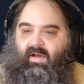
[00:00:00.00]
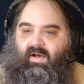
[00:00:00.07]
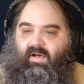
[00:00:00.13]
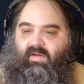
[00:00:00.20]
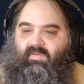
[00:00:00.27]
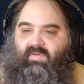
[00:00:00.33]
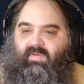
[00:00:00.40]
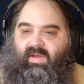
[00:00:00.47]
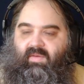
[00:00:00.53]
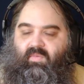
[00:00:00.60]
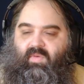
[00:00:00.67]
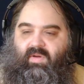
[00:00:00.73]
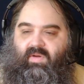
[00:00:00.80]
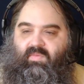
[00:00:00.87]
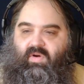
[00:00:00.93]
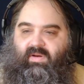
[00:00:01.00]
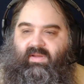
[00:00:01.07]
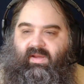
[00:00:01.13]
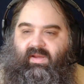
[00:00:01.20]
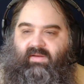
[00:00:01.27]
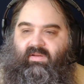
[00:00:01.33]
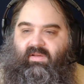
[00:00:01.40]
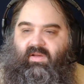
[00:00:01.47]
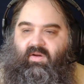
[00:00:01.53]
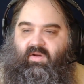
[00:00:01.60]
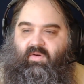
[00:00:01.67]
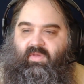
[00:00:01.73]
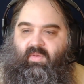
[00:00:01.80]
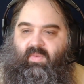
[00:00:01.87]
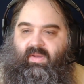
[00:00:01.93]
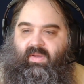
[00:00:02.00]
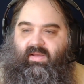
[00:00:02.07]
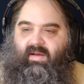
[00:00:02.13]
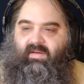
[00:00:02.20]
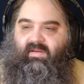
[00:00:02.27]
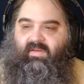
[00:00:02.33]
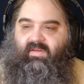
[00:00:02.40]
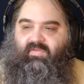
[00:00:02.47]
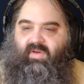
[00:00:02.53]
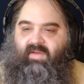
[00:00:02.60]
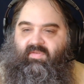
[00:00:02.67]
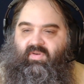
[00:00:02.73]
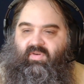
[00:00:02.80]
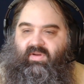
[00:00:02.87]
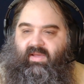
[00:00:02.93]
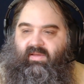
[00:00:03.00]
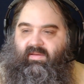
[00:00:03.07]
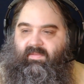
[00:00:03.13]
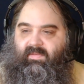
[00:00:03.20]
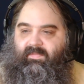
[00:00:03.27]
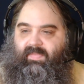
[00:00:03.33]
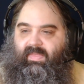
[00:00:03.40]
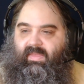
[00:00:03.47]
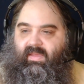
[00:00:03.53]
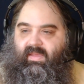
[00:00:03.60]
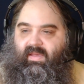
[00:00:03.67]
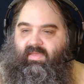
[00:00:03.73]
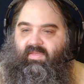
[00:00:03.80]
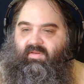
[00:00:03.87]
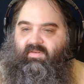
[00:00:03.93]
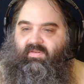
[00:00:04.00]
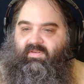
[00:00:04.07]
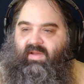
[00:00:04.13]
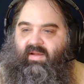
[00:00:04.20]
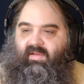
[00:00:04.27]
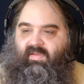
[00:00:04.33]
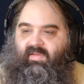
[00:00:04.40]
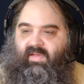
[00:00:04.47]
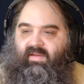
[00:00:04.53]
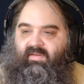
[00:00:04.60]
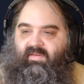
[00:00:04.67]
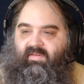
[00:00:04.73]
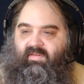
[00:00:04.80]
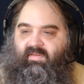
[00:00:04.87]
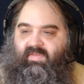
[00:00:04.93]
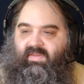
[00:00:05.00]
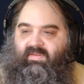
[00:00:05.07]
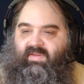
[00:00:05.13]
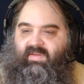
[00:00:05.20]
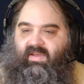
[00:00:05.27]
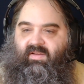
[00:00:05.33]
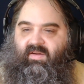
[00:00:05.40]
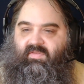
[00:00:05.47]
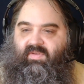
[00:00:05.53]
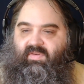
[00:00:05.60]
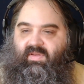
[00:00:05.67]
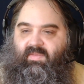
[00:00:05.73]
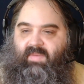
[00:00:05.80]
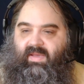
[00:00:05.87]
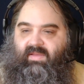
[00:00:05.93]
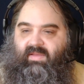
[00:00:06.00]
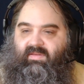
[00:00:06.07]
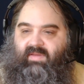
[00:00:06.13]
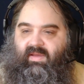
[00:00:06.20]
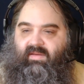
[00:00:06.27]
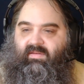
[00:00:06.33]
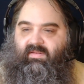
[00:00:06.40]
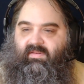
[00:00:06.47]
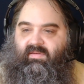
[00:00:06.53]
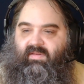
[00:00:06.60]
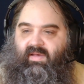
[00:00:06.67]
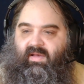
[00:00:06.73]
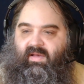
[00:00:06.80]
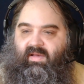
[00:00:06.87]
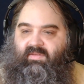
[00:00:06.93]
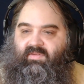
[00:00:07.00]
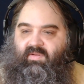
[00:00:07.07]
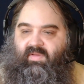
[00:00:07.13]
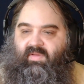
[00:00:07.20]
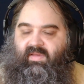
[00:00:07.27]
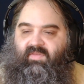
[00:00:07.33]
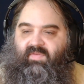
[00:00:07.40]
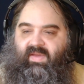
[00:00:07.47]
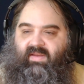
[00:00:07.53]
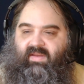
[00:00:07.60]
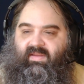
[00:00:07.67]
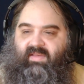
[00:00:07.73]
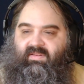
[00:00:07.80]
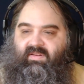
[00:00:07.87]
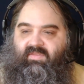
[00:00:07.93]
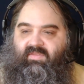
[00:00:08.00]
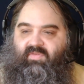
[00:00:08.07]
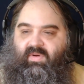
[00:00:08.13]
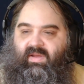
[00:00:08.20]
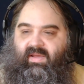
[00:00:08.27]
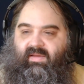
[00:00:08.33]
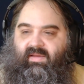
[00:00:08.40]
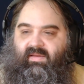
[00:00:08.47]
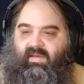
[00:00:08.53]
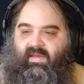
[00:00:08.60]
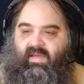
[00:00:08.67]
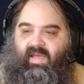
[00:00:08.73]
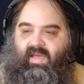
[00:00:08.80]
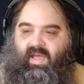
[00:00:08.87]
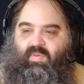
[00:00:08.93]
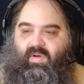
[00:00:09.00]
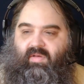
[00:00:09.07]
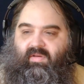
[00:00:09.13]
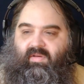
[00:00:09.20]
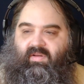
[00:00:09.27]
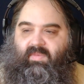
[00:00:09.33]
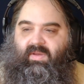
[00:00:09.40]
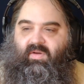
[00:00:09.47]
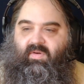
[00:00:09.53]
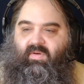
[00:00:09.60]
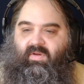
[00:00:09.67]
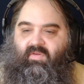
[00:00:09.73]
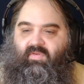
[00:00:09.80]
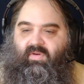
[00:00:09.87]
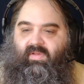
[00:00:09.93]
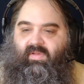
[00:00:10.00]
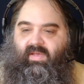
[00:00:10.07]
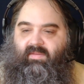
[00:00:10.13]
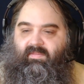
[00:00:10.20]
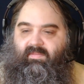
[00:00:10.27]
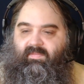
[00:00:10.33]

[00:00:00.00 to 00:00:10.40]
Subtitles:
Alright, one more deck to go, the Wakanda Forever deck. There's not a lot of this deck covered in the main set, so like the Fantastic Four deck, I'm probably going to be going over a lot.